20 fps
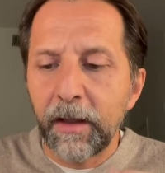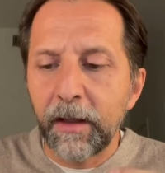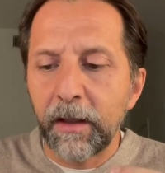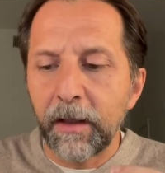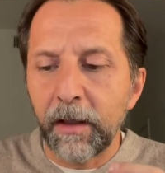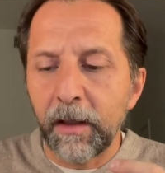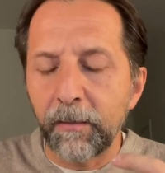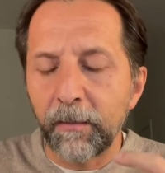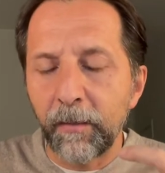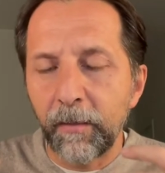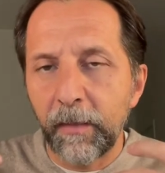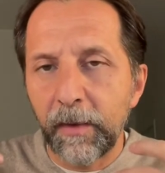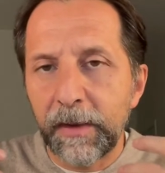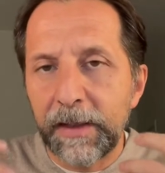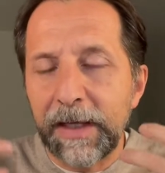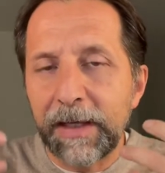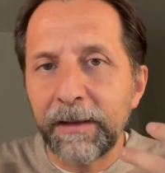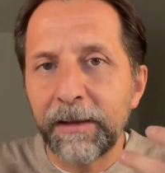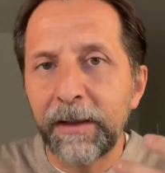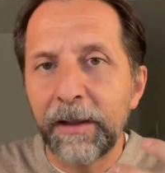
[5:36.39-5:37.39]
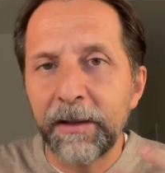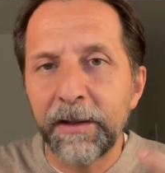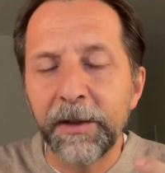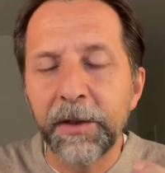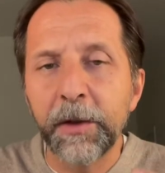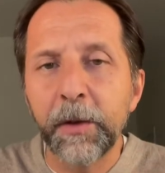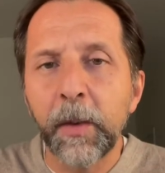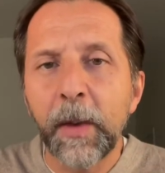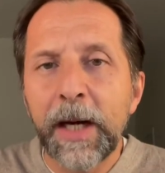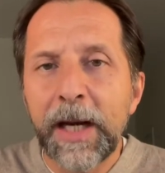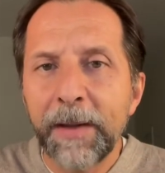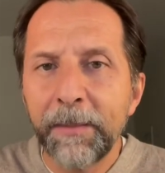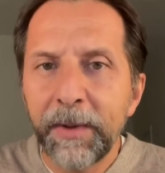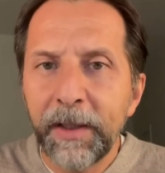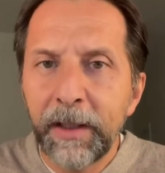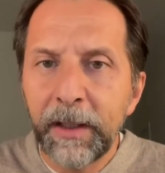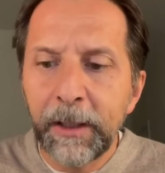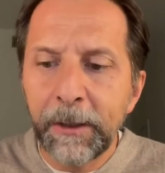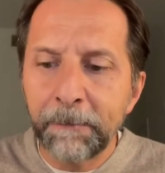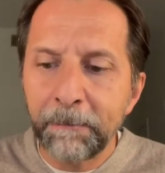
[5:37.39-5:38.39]
uh, Dante is
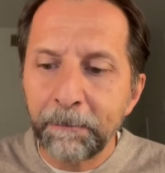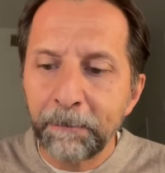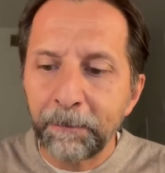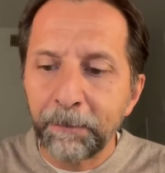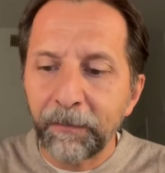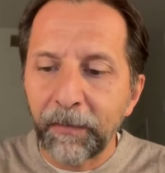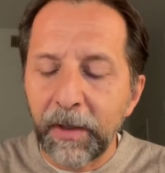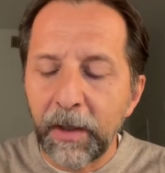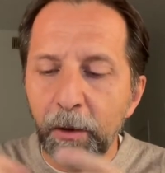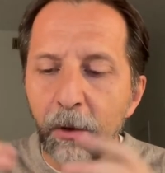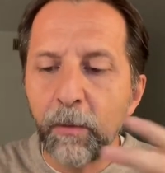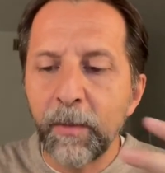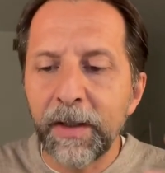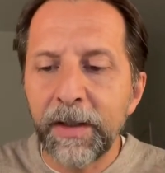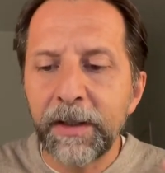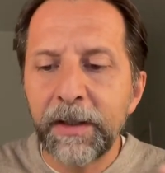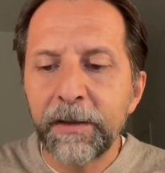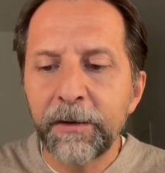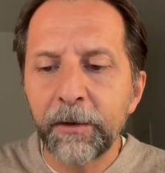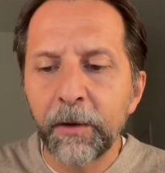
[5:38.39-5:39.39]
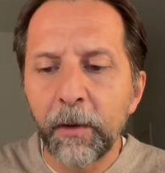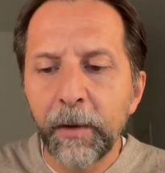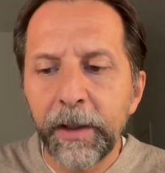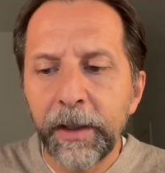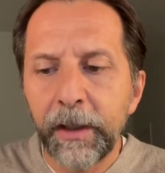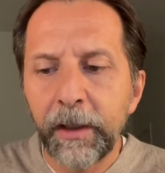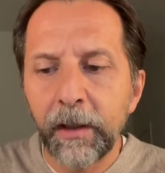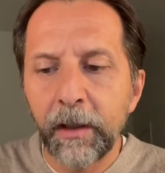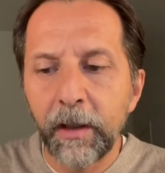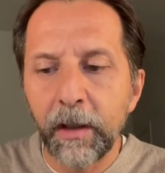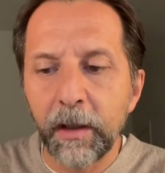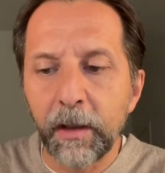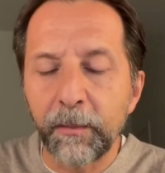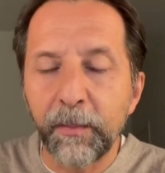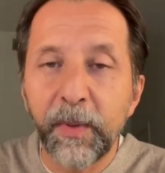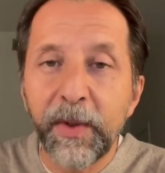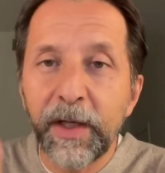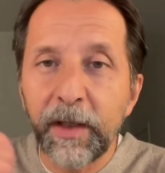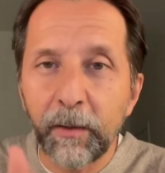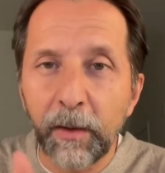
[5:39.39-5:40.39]
describing human history uh,
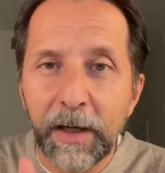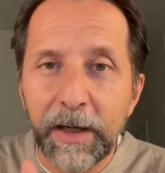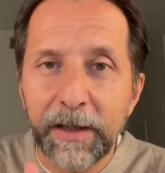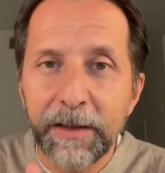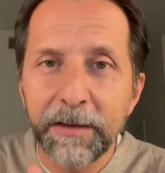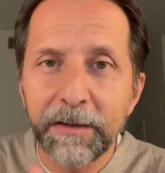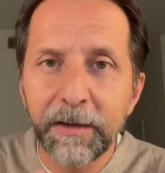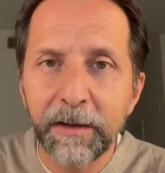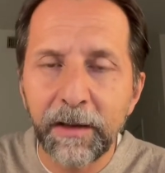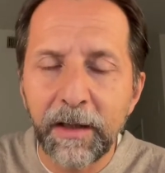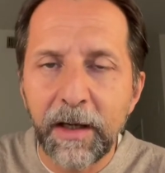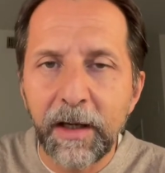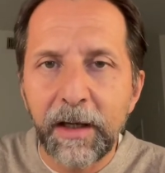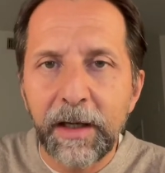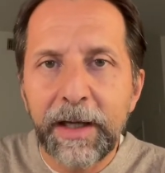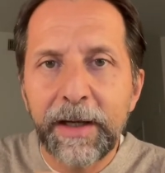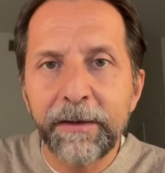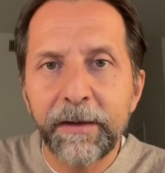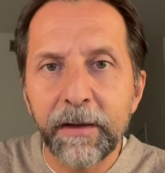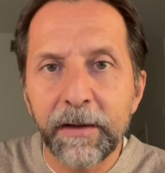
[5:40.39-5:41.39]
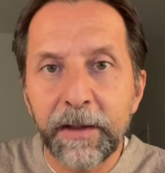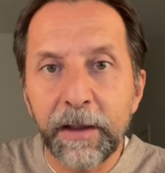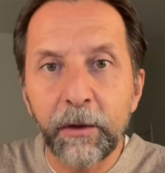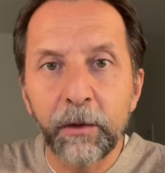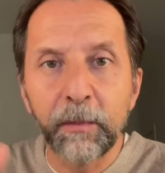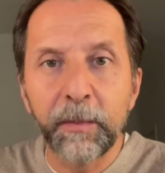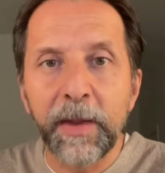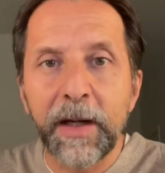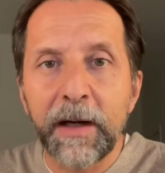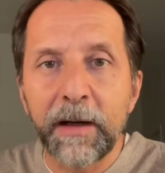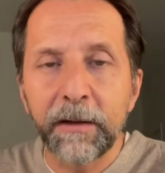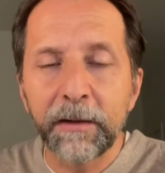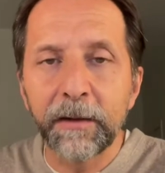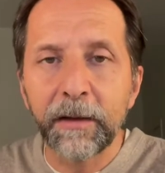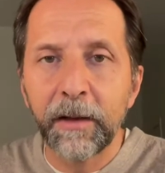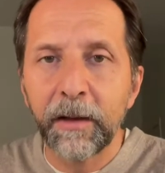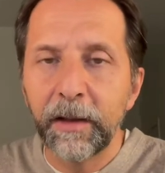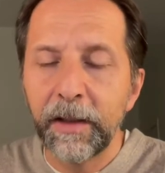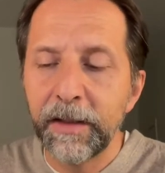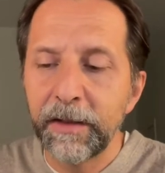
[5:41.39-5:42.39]
pre-Christ, and the second part
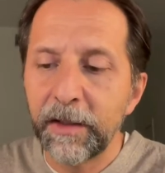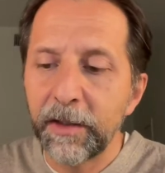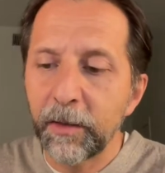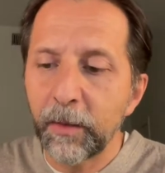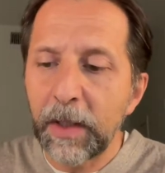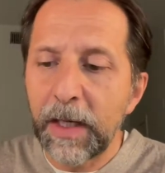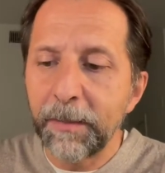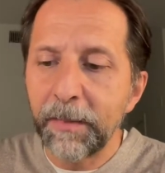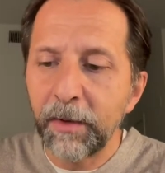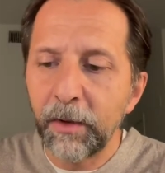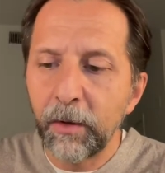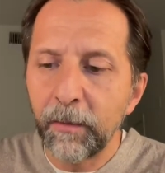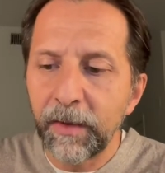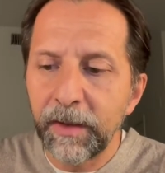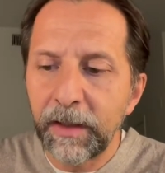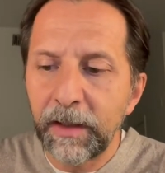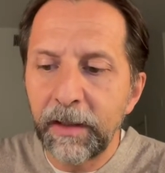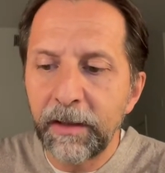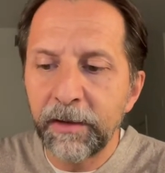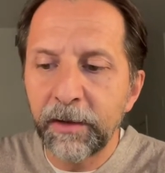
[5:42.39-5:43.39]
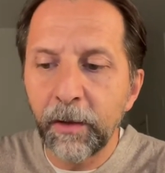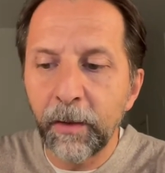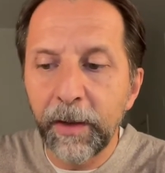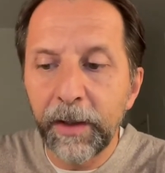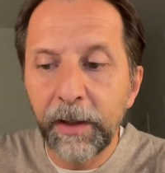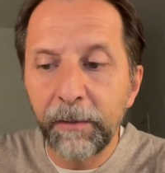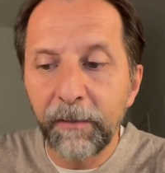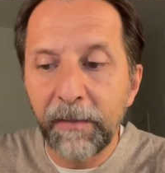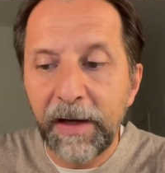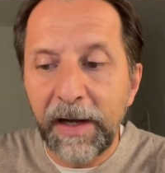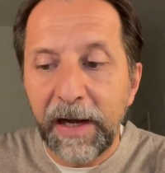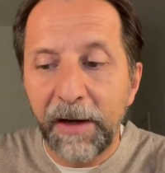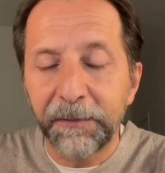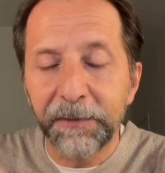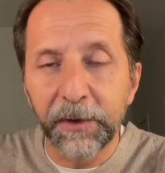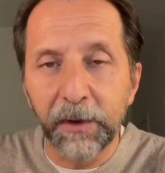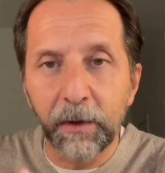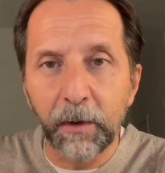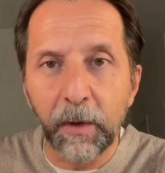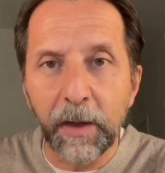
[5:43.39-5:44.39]
is describing human history
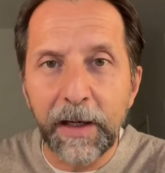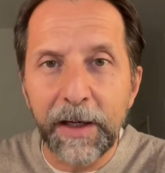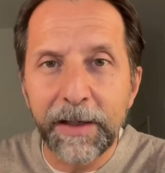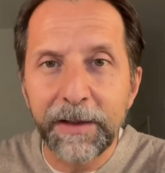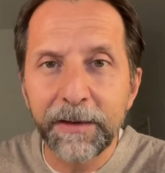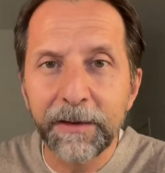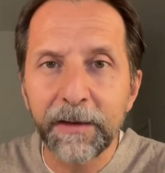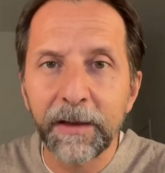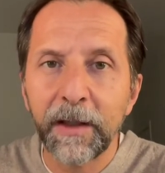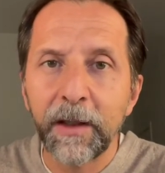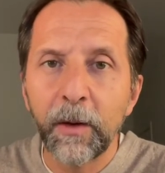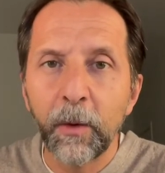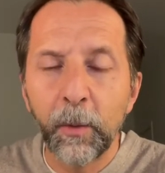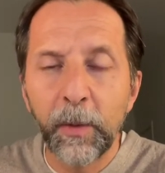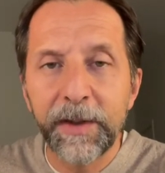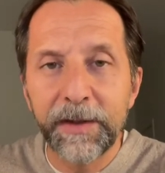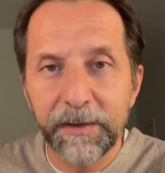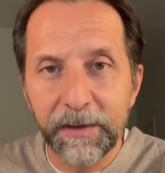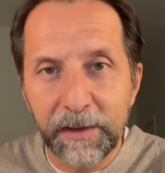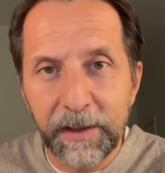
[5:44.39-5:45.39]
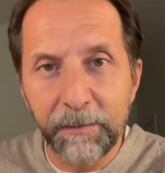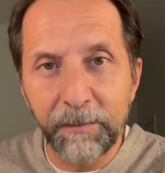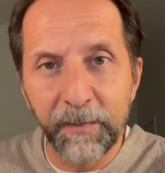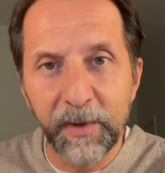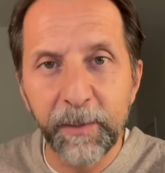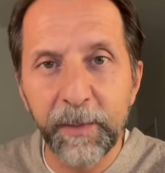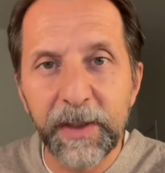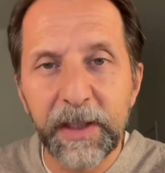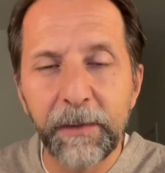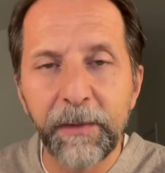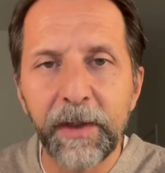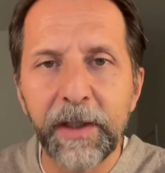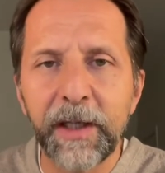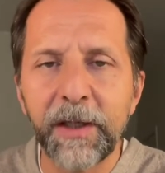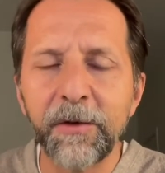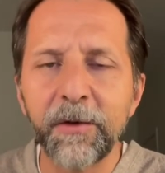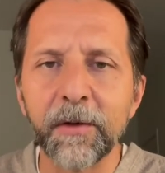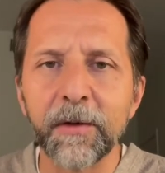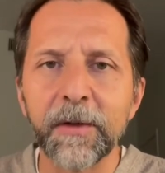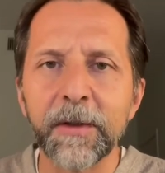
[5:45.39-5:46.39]
after Christ with some
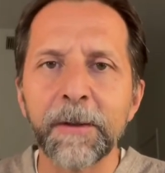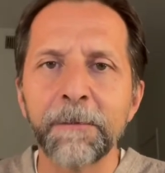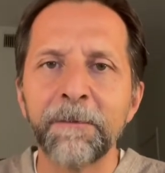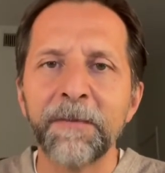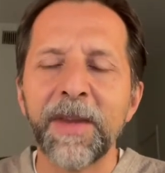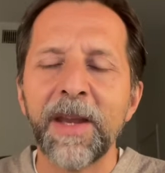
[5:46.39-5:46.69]
specifications.